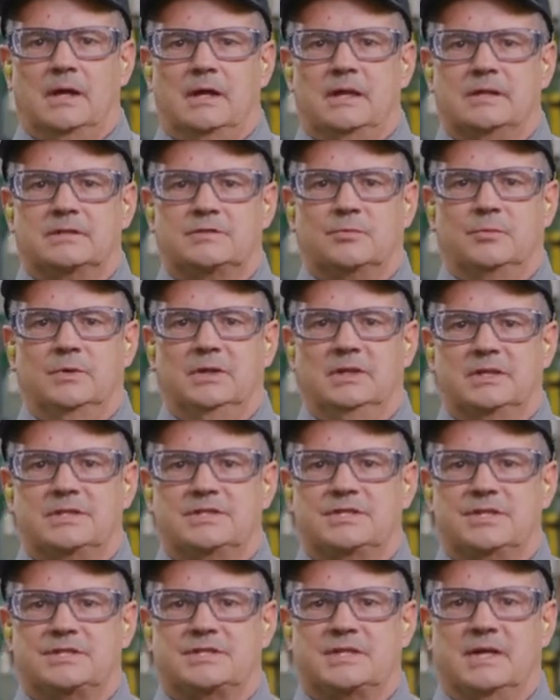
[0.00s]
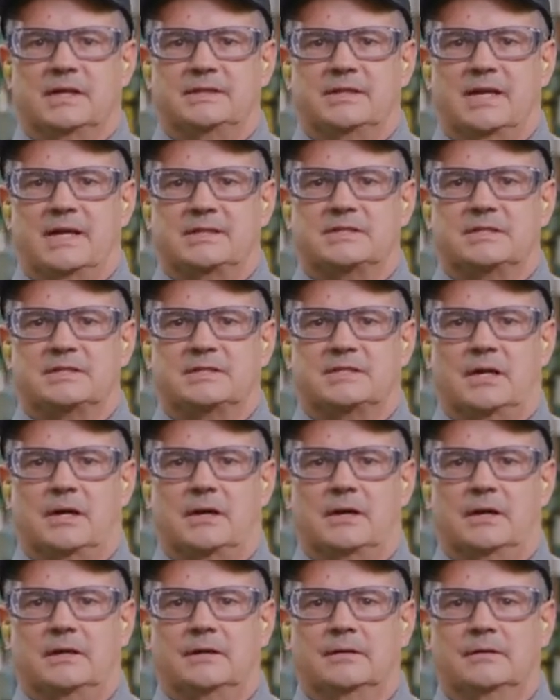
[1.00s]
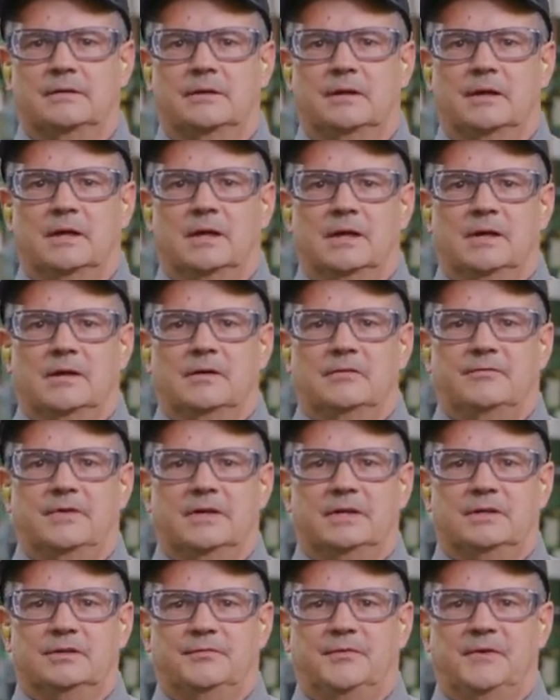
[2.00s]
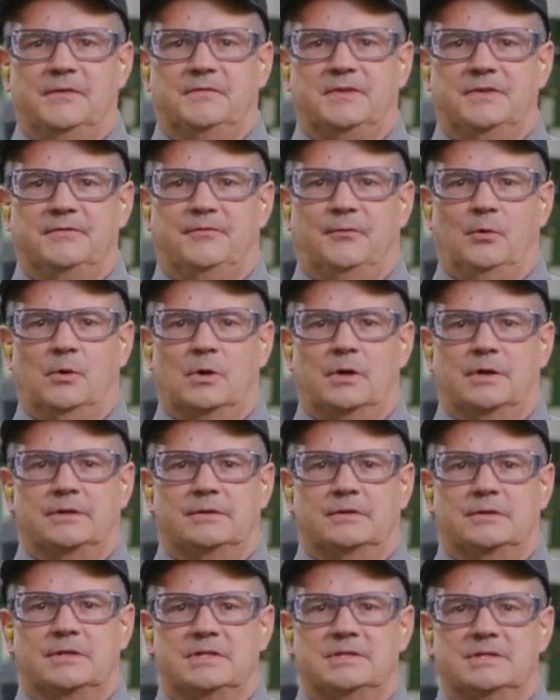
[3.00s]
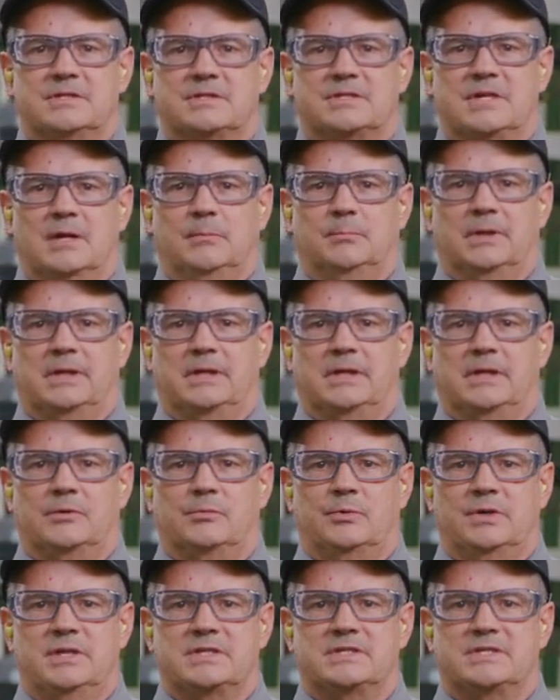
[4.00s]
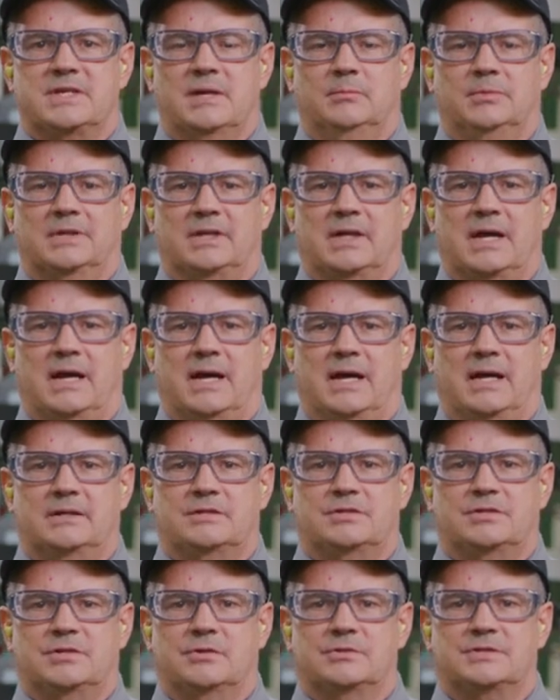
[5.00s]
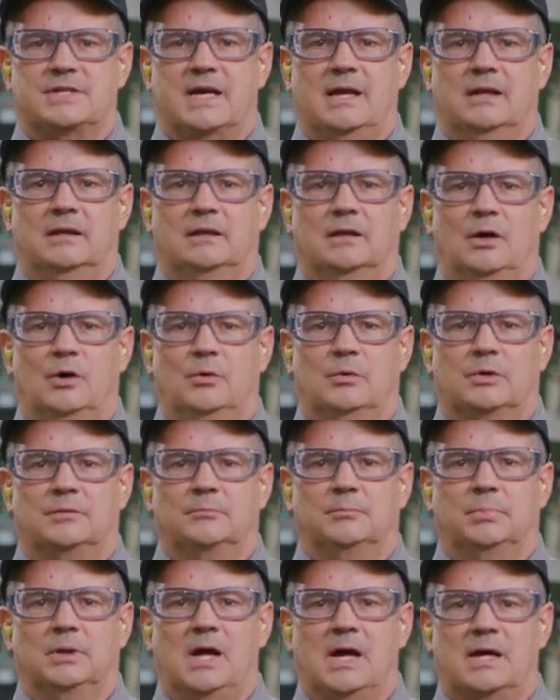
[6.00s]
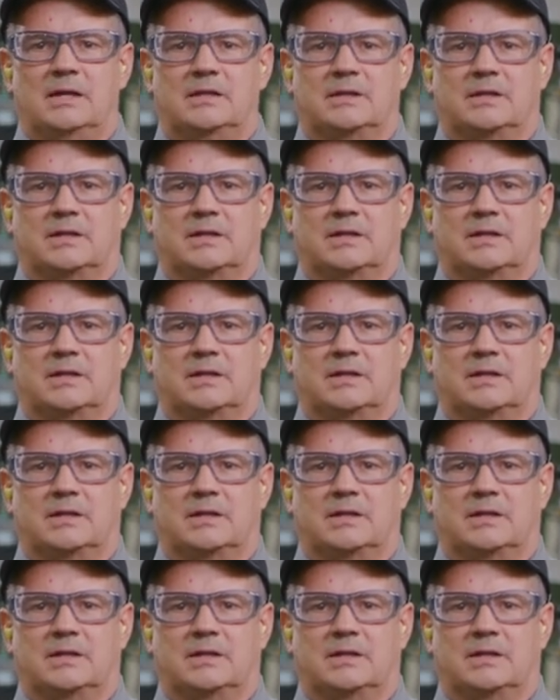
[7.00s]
It's really just unnecessary. Figure 54 in your Disassembly and Reassembly Guide shows how to lower and block the